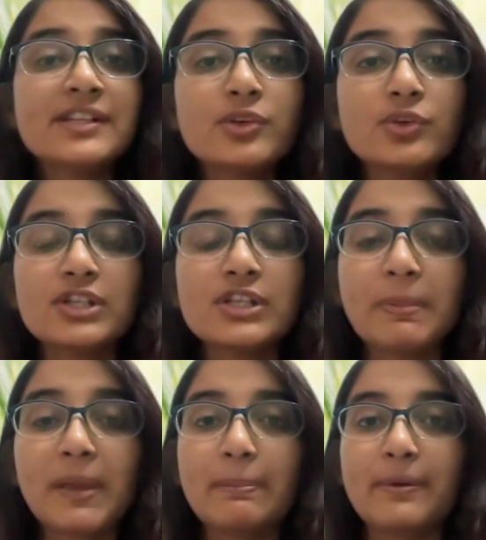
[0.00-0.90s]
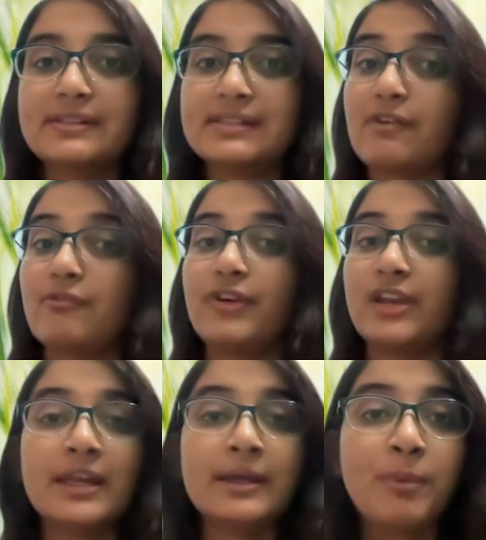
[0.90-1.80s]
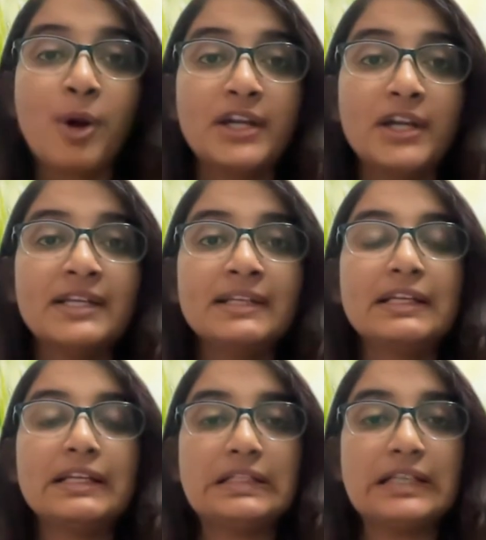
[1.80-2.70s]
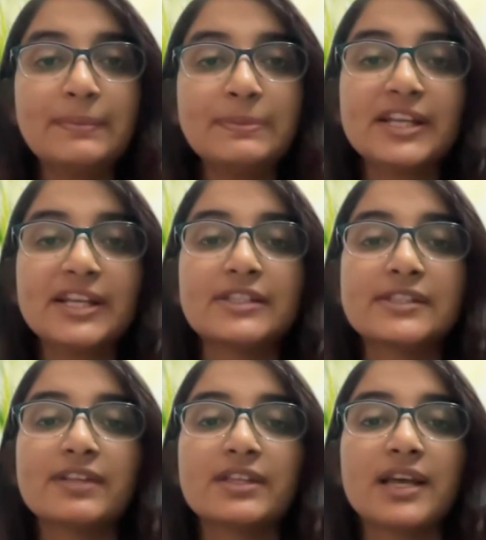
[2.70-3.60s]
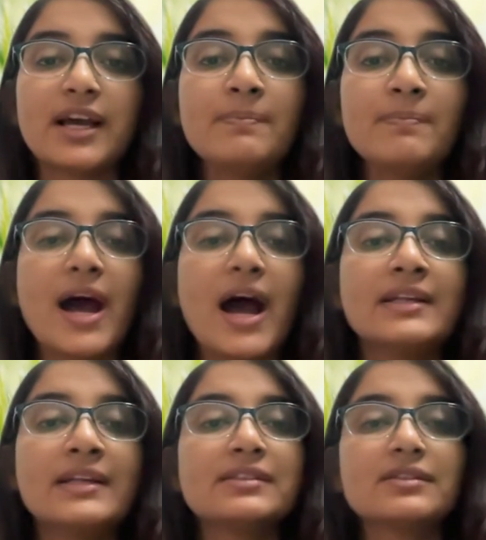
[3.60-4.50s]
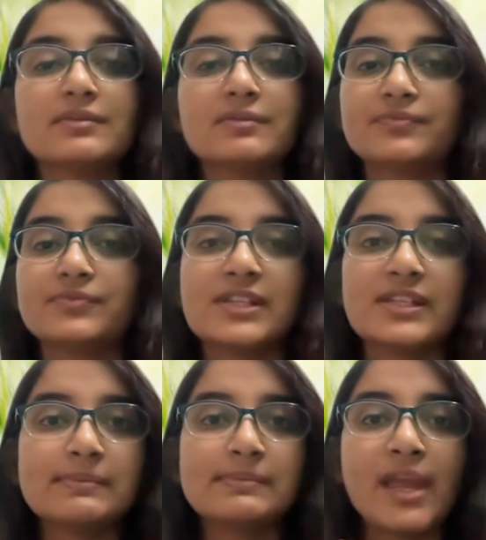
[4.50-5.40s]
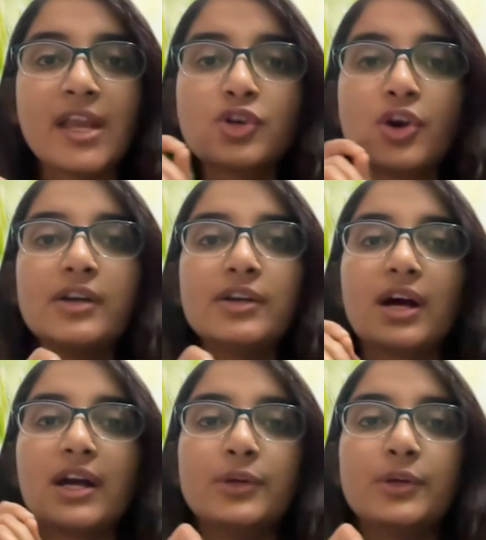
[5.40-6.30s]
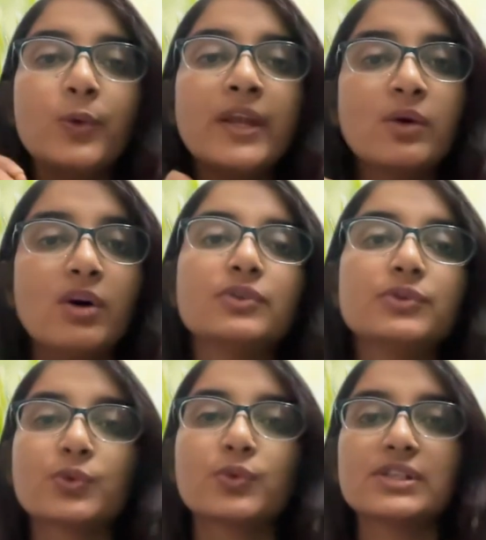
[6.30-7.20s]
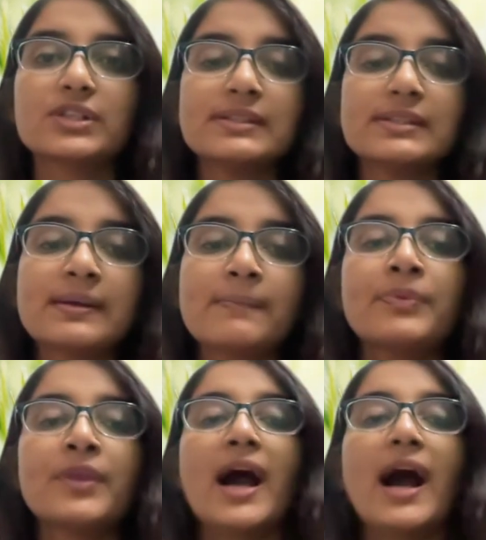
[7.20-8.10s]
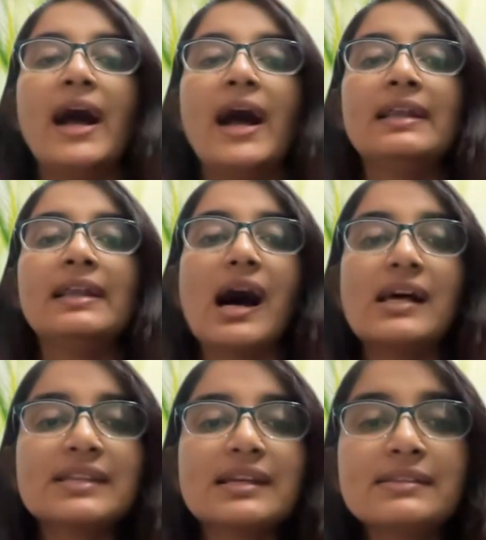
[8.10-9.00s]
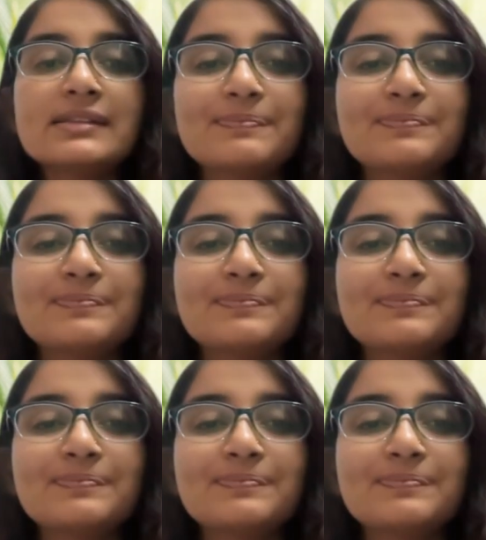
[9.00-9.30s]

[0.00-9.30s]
year question papers are very important. Keep sticks with them and just make sure you are doing all those questions. And last is